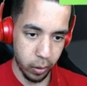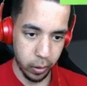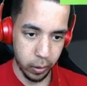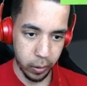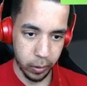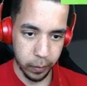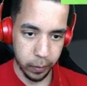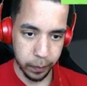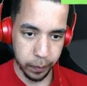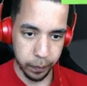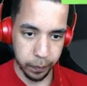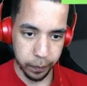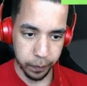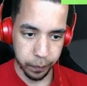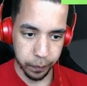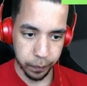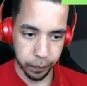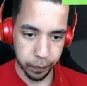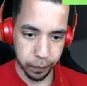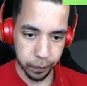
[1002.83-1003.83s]

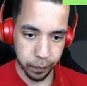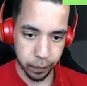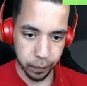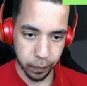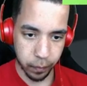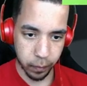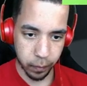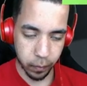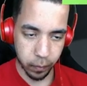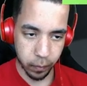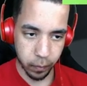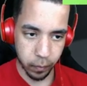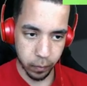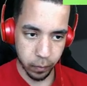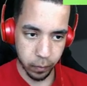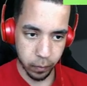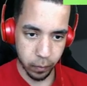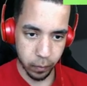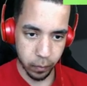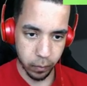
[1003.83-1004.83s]

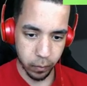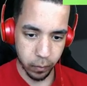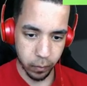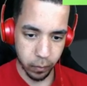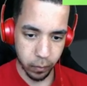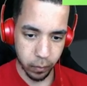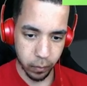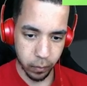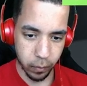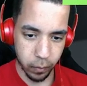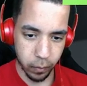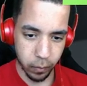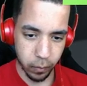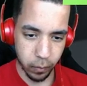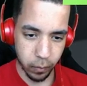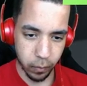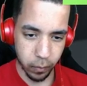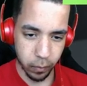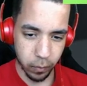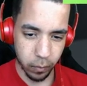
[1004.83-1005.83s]

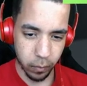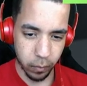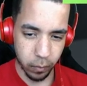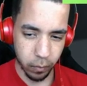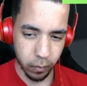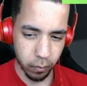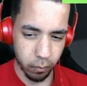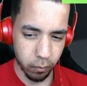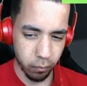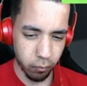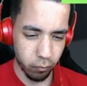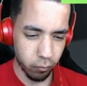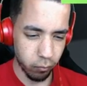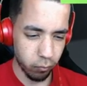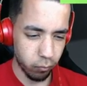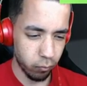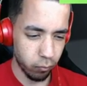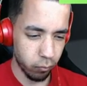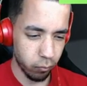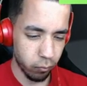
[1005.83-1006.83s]

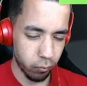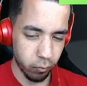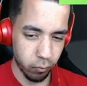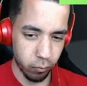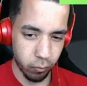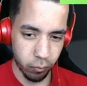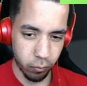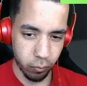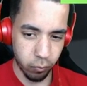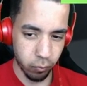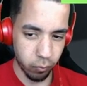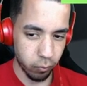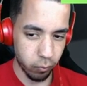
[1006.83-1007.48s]
(no one is talking)